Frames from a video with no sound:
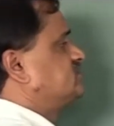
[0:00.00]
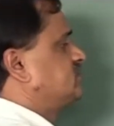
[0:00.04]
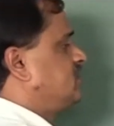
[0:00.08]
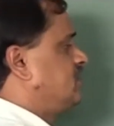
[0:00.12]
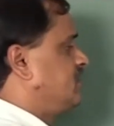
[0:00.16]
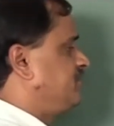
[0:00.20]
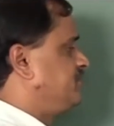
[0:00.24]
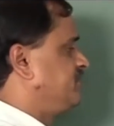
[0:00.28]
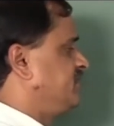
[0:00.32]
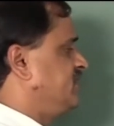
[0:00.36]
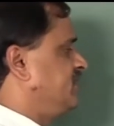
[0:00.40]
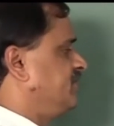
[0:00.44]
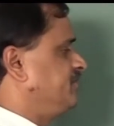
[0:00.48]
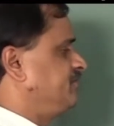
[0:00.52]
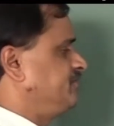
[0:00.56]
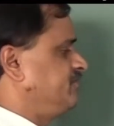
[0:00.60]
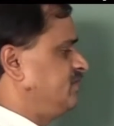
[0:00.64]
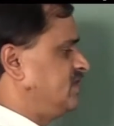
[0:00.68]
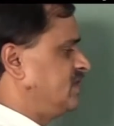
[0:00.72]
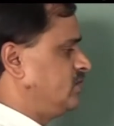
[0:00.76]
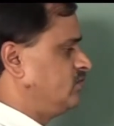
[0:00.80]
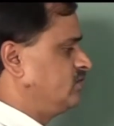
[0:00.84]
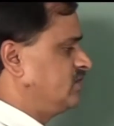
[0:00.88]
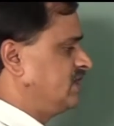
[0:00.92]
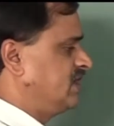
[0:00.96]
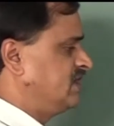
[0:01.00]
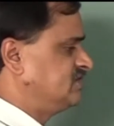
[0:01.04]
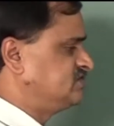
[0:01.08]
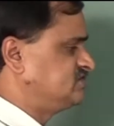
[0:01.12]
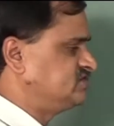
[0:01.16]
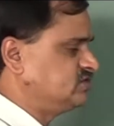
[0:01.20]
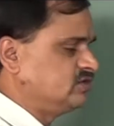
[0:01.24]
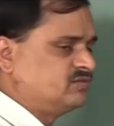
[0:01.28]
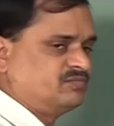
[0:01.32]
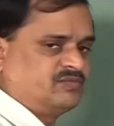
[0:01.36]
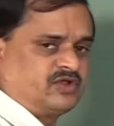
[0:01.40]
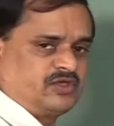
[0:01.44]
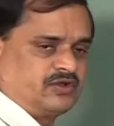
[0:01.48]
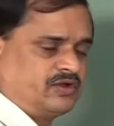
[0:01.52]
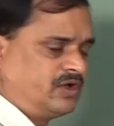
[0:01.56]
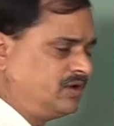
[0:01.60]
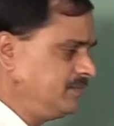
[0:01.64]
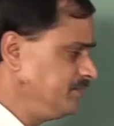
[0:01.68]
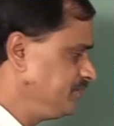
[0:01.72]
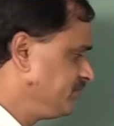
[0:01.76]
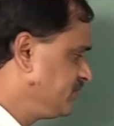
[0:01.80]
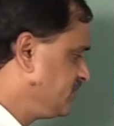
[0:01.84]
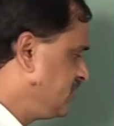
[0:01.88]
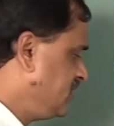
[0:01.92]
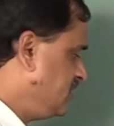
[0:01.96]
of f we have assumed,
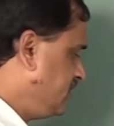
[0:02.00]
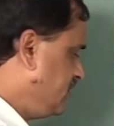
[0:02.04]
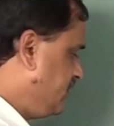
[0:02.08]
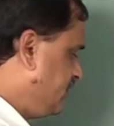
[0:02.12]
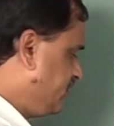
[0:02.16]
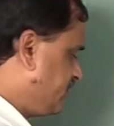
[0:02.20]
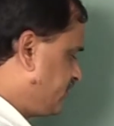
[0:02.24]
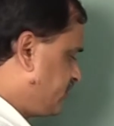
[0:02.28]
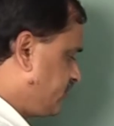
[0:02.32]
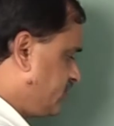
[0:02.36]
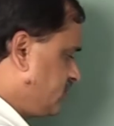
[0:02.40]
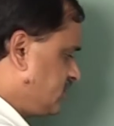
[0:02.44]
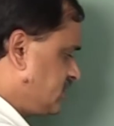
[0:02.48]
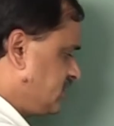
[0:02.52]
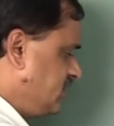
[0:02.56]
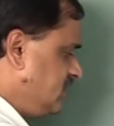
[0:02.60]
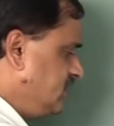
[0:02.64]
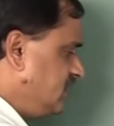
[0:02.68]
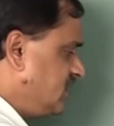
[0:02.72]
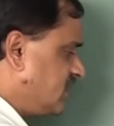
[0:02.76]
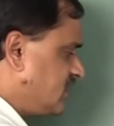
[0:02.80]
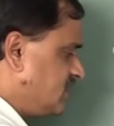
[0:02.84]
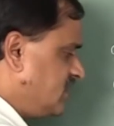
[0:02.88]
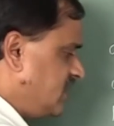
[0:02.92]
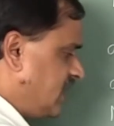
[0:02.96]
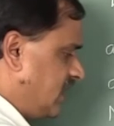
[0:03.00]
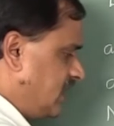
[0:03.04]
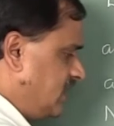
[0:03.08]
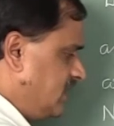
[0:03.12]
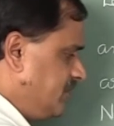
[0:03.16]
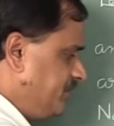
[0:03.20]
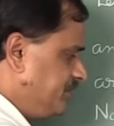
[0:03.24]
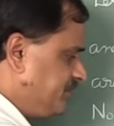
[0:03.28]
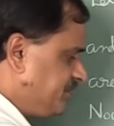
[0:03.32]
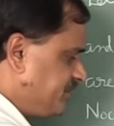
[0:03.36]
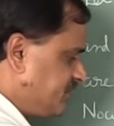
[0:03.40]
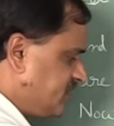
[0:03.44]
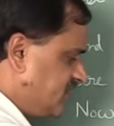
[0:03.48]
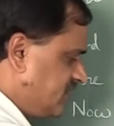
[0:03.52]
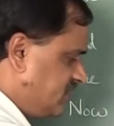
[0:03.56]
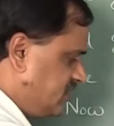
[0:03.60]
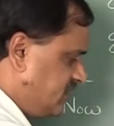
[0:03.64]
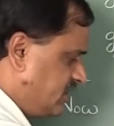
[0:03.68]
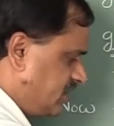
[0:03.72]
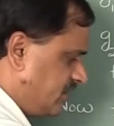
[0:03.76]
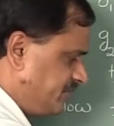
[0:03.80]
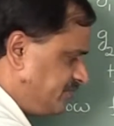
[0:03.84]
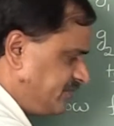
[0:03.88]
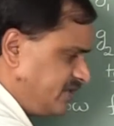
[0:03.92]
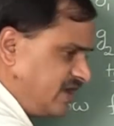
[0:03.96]
So clearly,
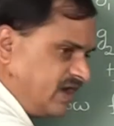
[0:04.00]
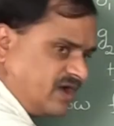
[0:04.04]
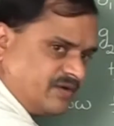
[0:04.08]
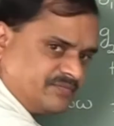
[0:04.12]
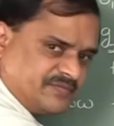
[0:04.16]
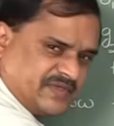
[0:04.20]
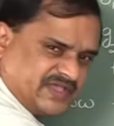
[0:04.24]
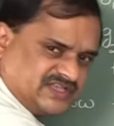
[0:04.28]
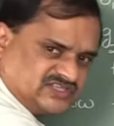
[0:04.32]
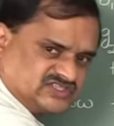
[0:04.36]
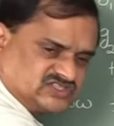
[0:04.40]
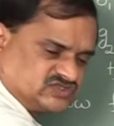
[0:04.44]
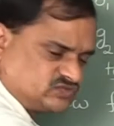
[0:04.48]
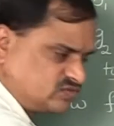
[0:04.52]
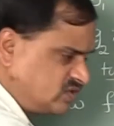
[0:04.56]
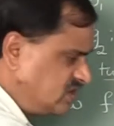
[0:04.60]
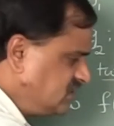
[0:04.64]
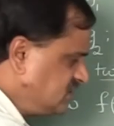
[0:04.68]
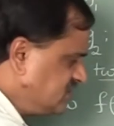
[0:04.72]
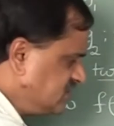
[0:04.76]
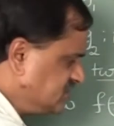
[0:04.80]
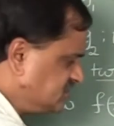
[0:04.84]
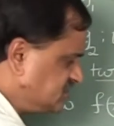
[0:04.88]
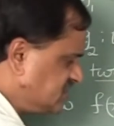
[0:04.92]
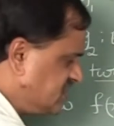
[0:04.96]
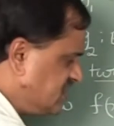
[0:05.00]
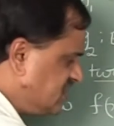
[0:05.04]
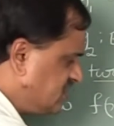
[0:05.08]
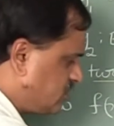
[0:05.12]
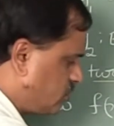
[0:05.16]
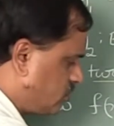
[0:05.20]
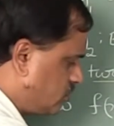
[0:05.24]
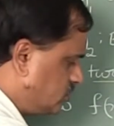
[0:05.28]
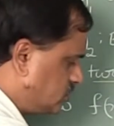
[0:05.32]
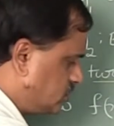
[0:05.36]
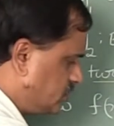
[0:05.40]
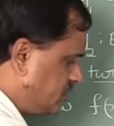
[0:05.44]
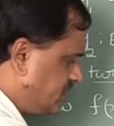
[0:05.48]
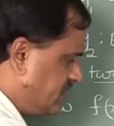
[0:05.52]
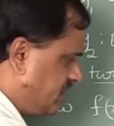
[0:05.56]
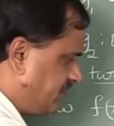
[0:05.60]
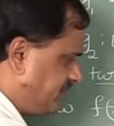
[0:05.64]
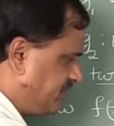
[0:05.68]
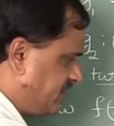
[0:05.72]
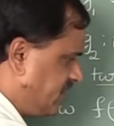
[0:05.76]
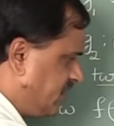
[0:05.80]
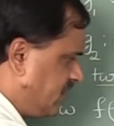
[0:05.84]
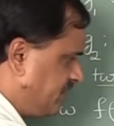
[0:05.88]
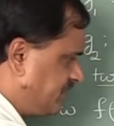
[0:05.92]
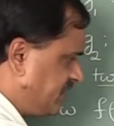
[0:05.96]
f of x1 is equal to
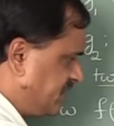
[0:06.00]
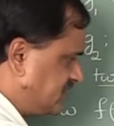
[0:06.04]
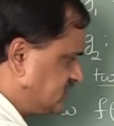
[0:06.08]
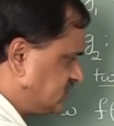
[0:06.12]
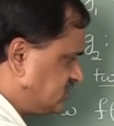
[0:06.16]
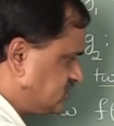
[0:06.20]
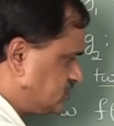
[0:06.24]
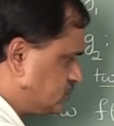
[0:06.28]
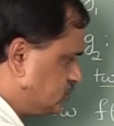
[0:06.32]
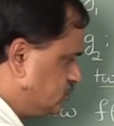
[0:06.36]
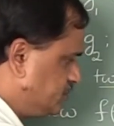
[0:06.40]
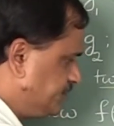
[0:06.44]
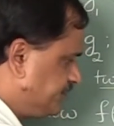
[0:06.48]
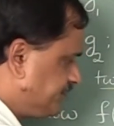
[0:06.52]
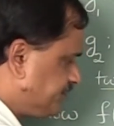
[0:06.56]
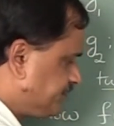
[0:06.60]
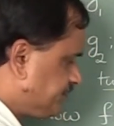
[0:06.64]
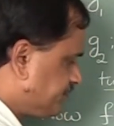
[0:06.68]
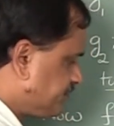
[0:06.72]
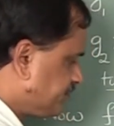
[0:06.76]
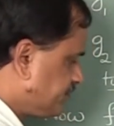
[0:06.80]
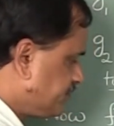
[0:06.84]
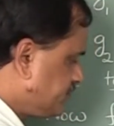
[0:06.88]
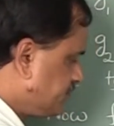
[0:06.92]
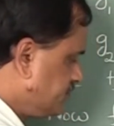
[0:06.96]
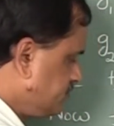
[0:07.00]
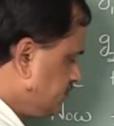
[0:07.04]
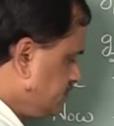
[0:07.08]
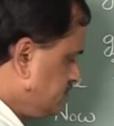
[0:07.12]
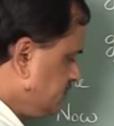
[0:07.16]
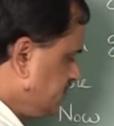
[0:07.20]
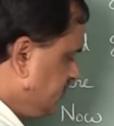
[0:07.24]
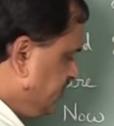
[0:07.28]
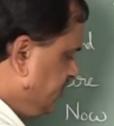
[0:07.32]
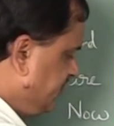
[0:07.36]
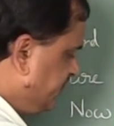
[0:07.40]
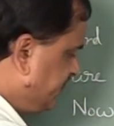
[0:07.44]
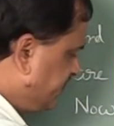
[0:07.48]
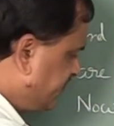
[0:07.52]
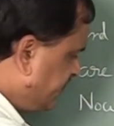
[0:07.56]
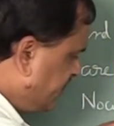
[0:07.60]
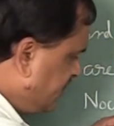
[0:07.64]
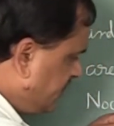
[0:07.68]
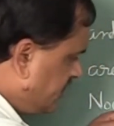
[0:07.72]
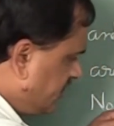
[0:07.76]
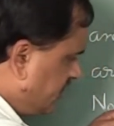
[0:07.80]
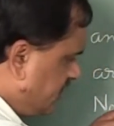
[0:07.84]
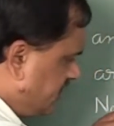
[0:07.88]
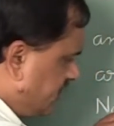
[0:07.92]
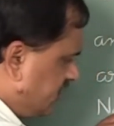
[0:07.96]
f of x2.
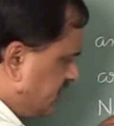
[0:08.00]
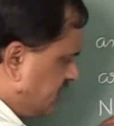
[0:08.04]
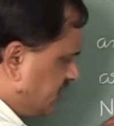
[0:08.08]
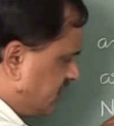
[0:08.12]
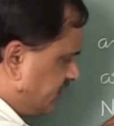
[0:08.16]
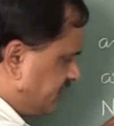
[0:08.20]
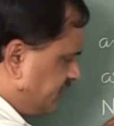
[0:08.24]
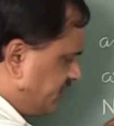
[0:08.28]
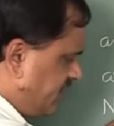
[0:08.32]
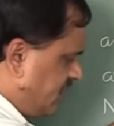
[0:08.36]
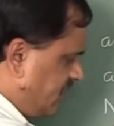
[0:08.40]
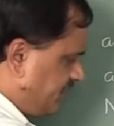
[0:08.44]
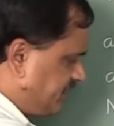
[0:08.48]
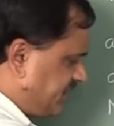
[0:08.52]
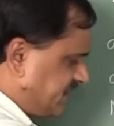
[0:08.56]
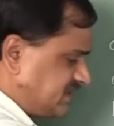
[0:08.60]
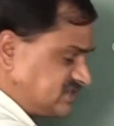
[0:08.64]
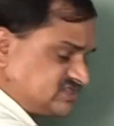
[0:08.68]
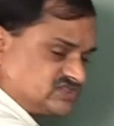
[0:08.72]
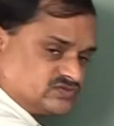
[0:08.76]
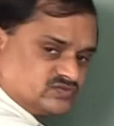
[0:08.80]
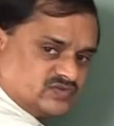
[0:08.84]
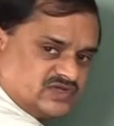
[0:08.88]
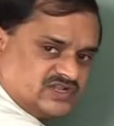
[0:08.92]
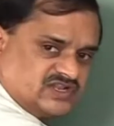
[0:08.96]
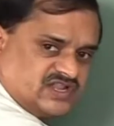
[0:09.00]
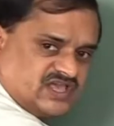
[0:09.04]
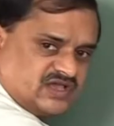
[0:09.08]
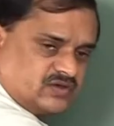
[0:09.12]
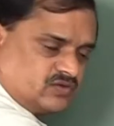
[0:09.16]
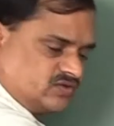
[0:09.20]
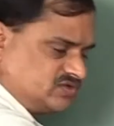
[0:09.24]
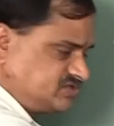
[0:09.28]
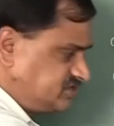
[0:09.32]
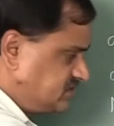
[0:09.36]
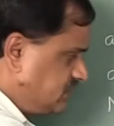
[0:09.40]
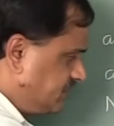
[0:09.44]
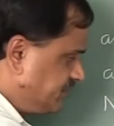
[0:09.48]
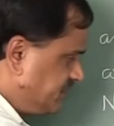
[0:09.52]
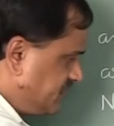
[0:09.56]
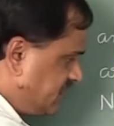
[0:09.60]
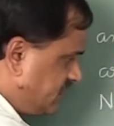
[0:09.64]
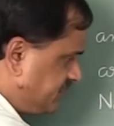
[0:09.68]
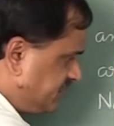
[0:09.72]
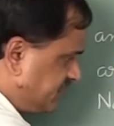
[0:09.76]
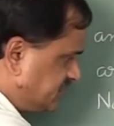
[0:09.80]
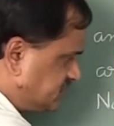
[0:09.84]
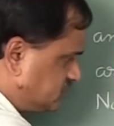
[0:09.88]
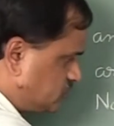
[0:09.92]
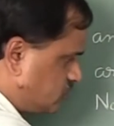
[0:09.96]
See, f of x1 equals f
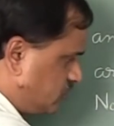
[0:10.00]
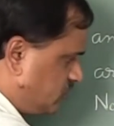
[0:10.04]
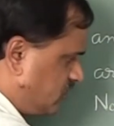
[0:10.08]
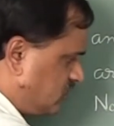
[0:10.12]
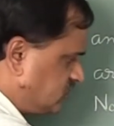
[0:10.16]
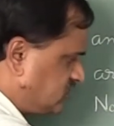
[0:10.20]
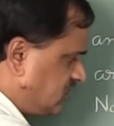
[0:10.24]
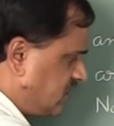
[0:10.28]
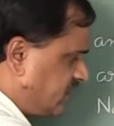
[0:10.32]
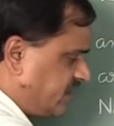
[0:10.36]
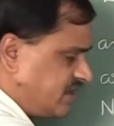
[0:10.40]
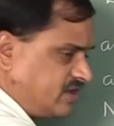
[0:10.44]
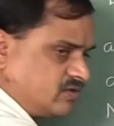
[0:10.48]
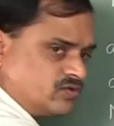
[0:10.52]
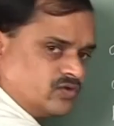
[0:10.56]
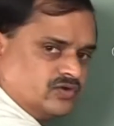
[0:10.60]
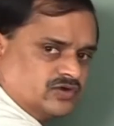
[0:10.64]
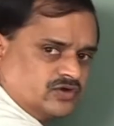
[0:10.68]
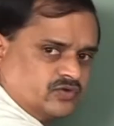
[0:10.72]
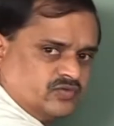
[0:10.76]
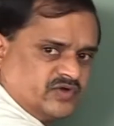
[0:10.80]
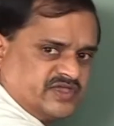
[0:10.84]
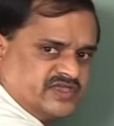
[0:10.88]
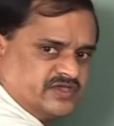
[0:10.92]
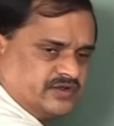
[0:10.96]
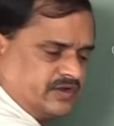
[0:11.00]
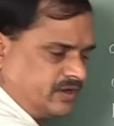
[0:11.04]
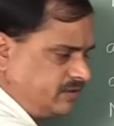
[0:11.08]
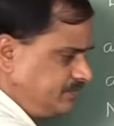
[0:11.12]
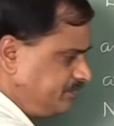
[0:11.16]
of x2. Both are equal to y,